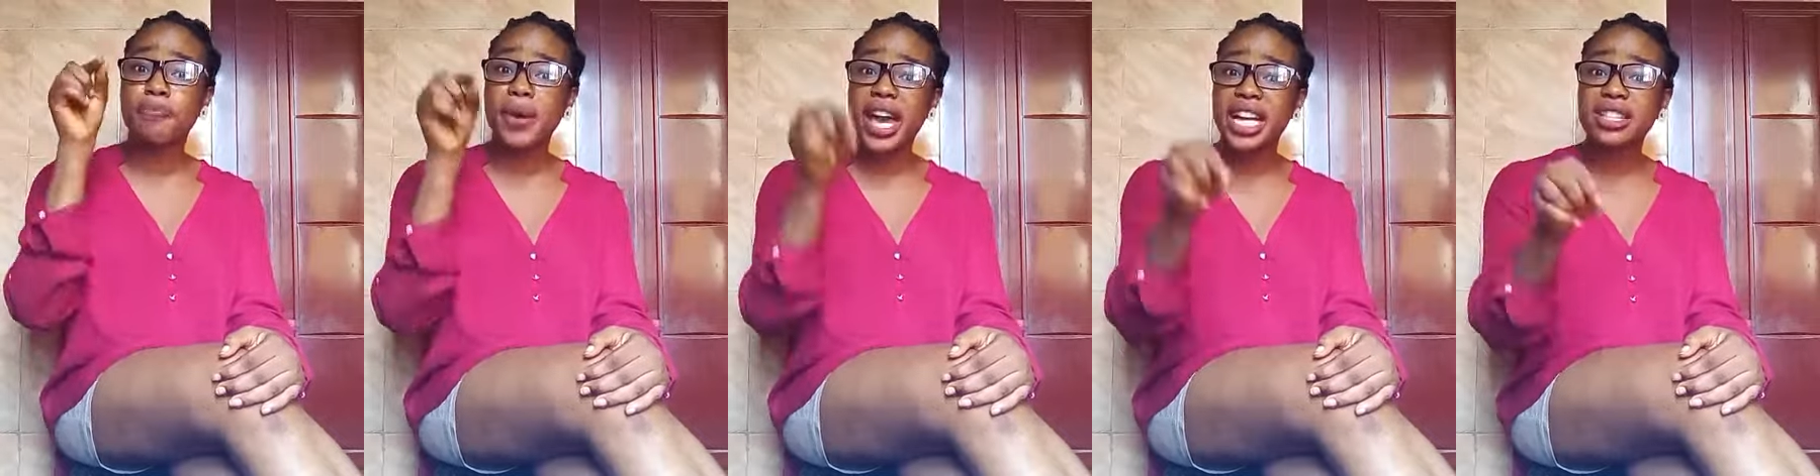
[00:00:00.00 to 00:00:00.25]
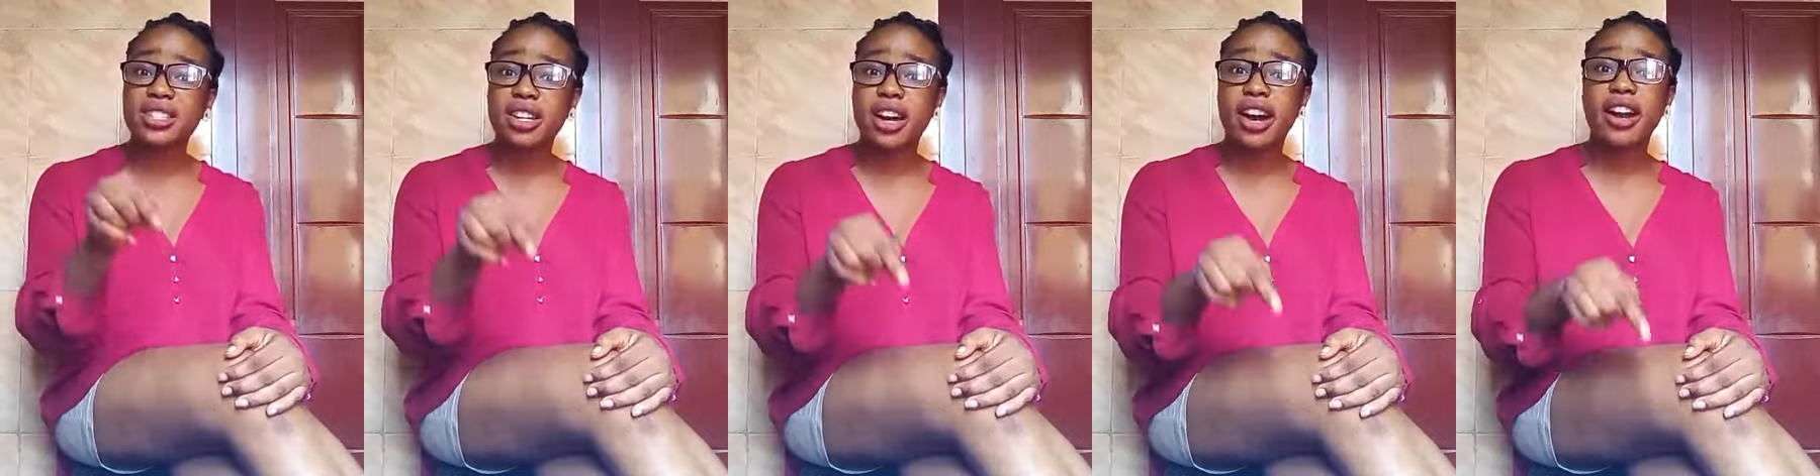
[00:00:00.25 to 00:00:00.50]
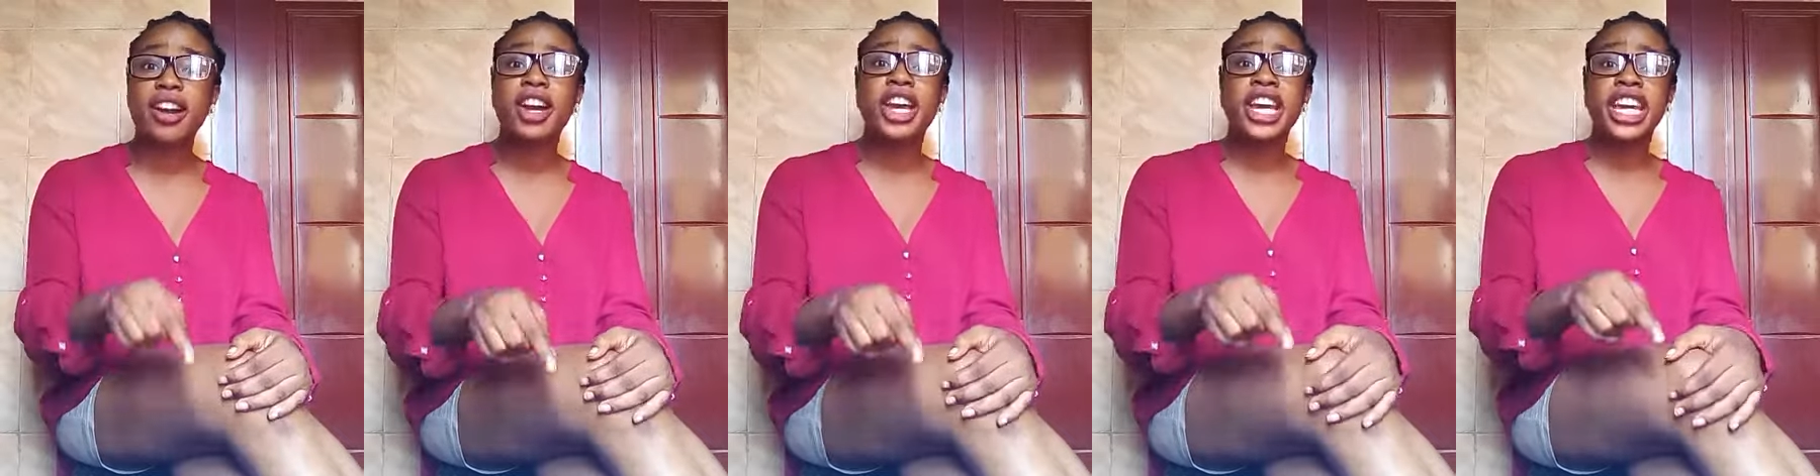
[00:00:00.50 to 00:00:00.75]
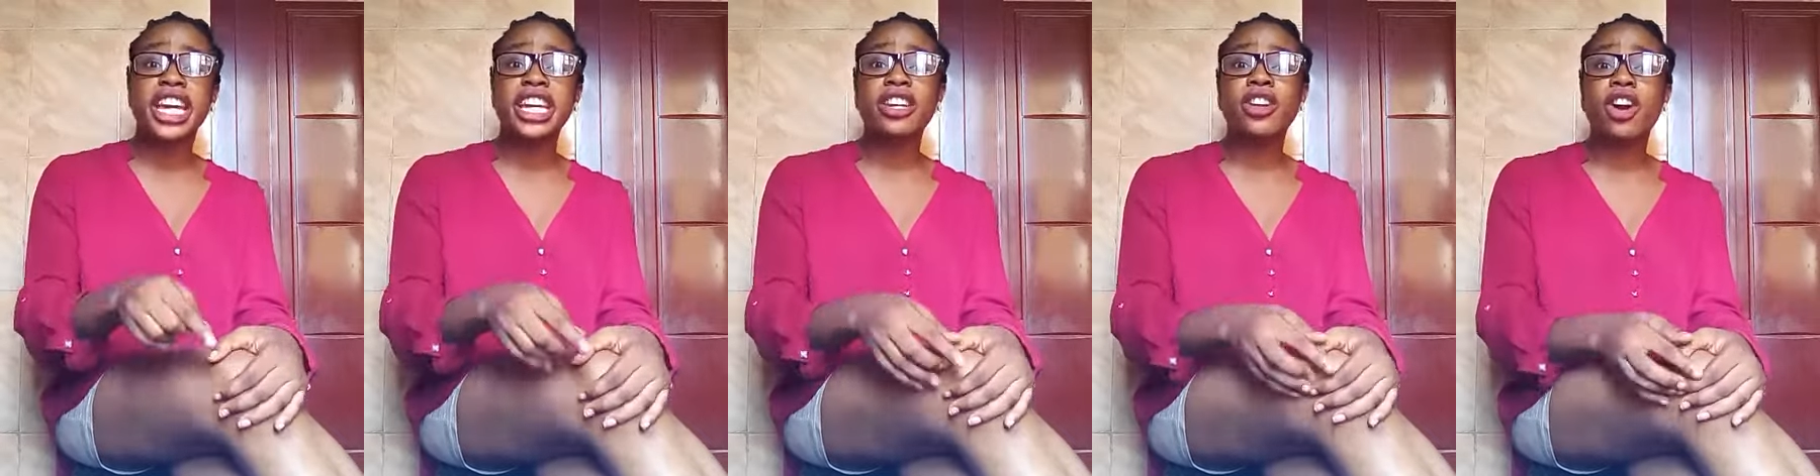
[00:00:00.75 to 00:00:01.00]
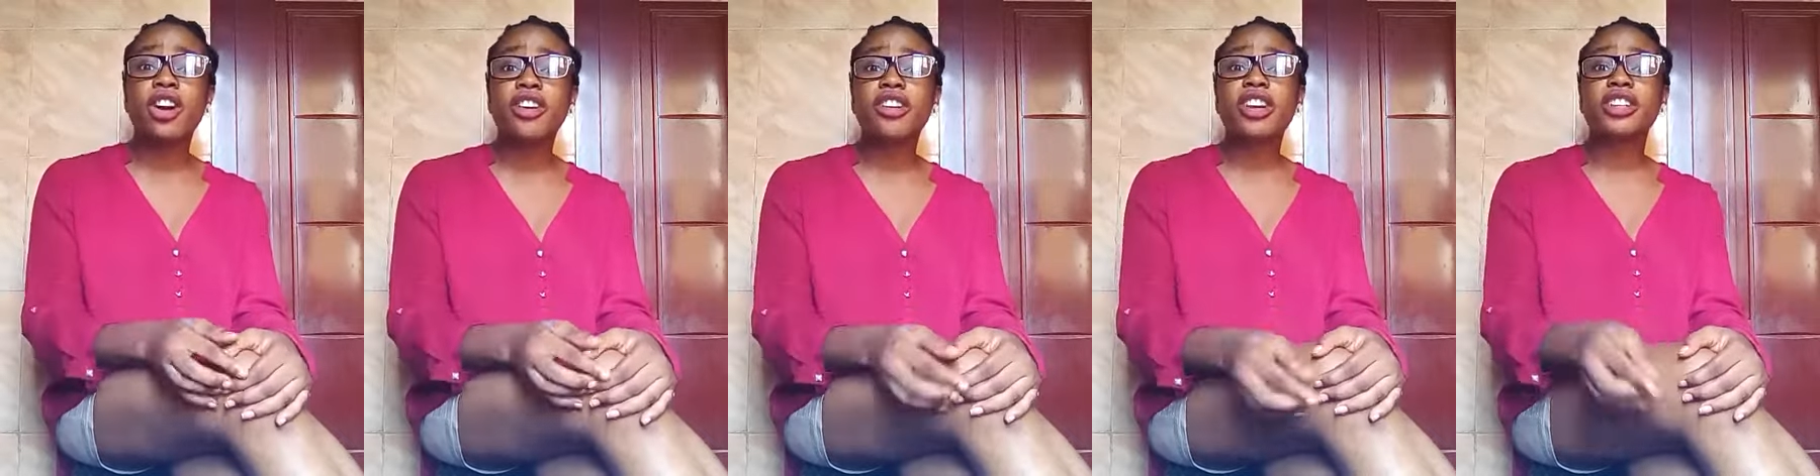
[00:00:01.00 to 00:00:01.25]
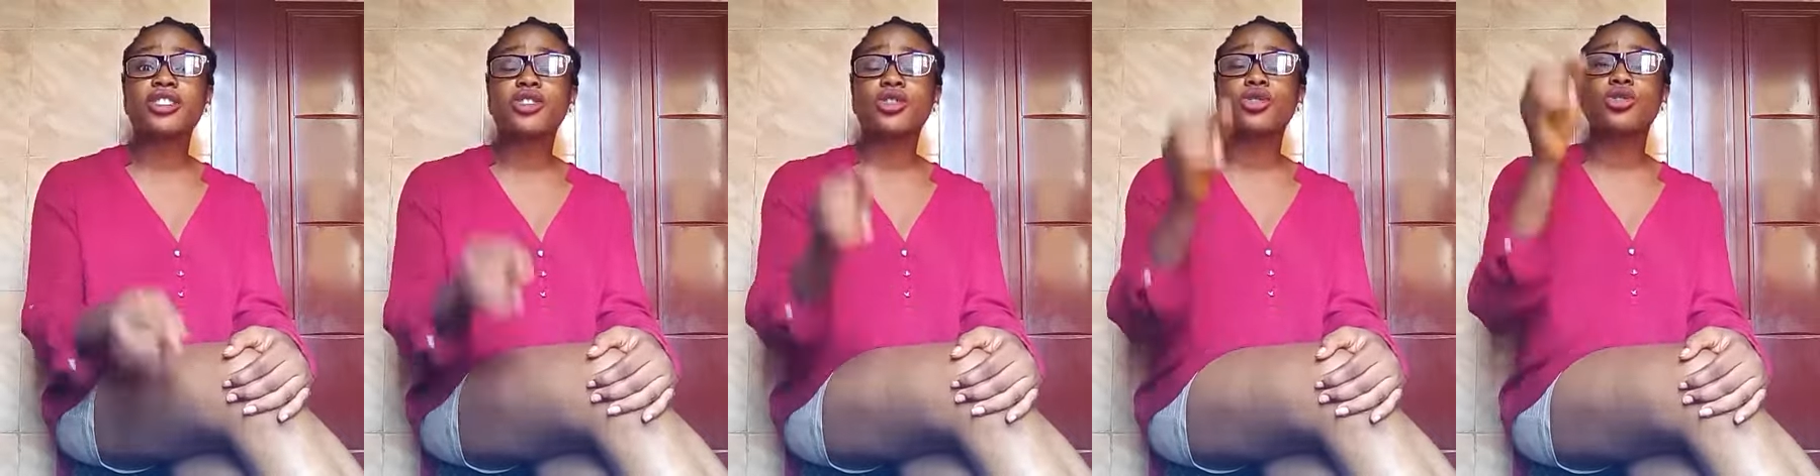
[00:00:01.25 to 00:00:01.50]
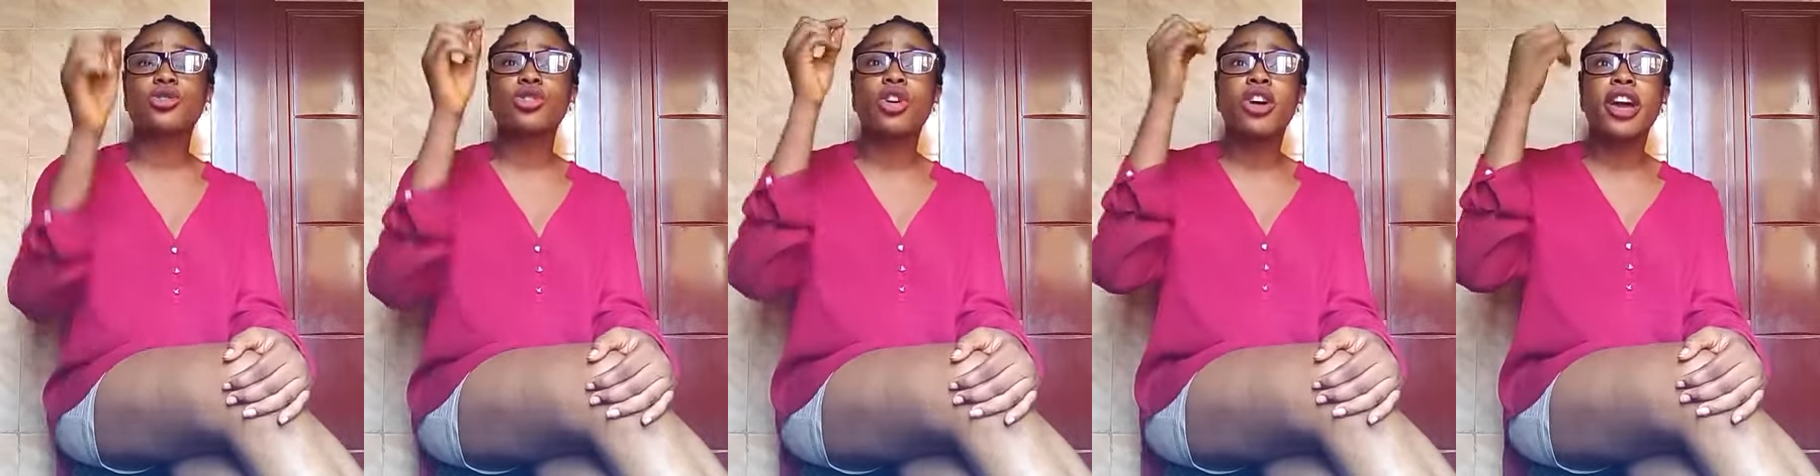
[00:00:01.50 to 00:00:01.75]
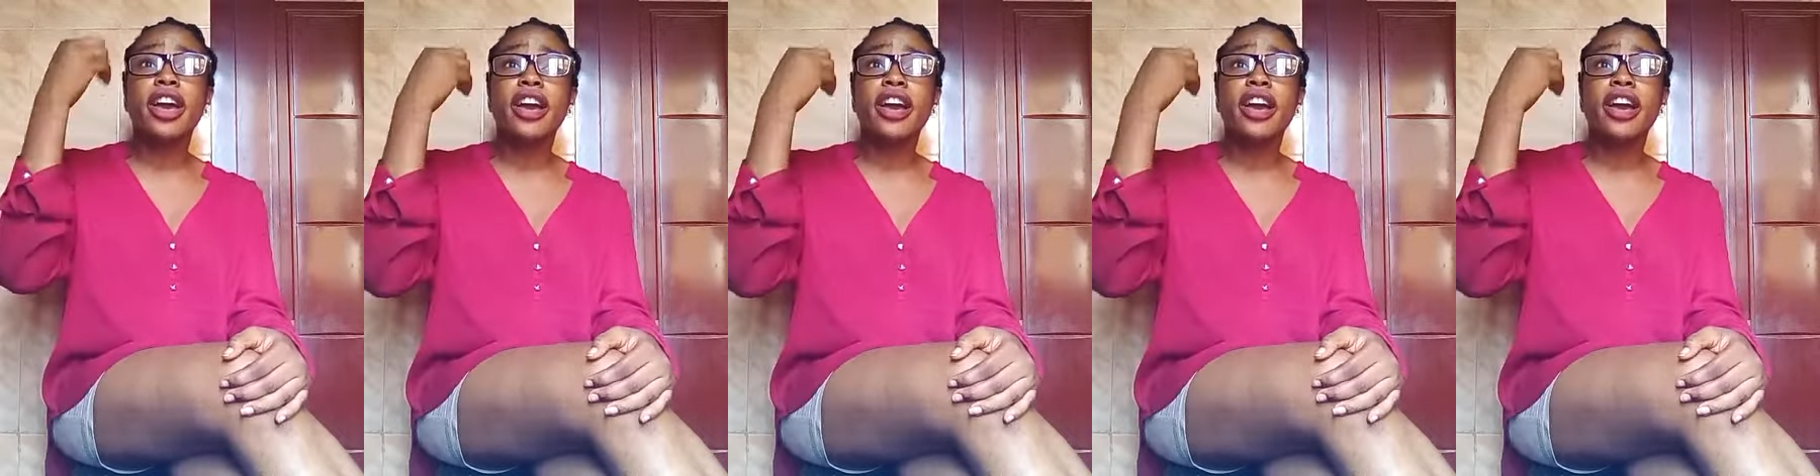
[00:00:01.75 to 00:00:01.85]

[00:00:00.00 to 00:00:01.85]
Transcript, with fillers: better in order to